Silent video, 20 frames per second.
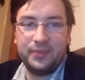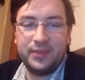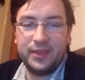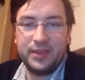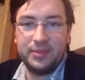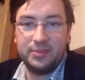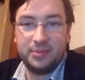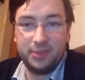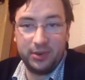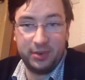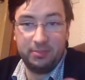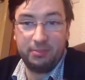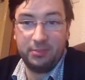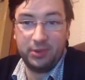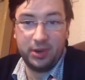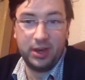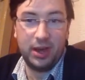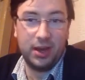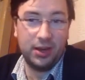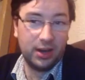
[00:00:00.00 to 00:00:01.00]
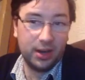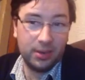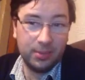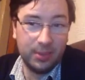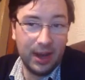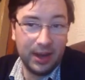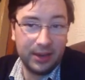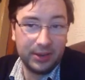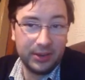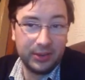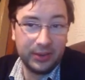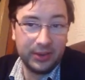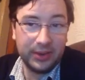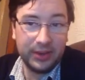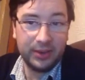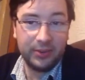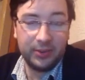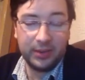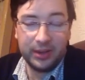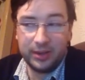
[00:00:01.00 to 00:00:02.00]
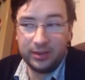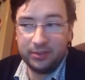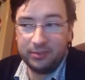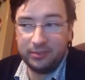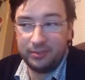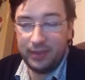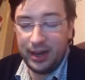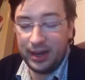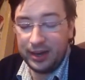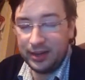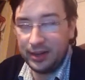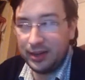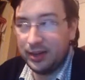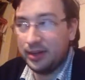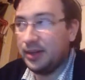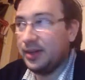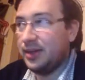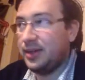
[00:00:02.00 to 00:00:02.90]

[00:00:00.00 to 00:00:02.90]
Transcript: He's put cocoa powder in it when he made it